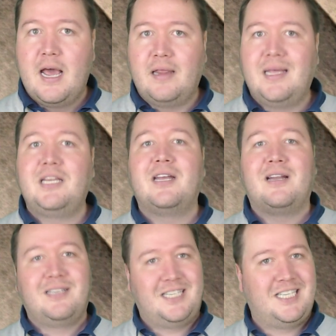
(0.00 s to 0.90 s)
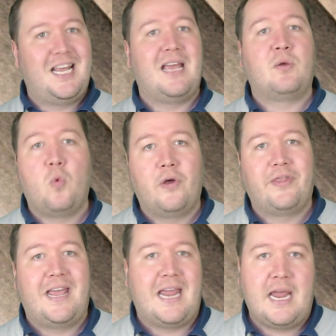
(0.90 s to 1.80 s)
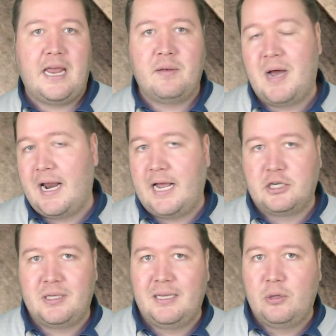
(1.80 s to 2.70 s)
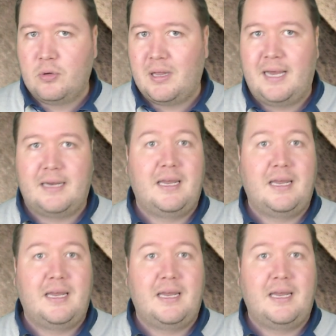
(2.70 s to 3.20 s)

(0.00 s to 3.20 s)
and then you can understand what their hand might actually look like,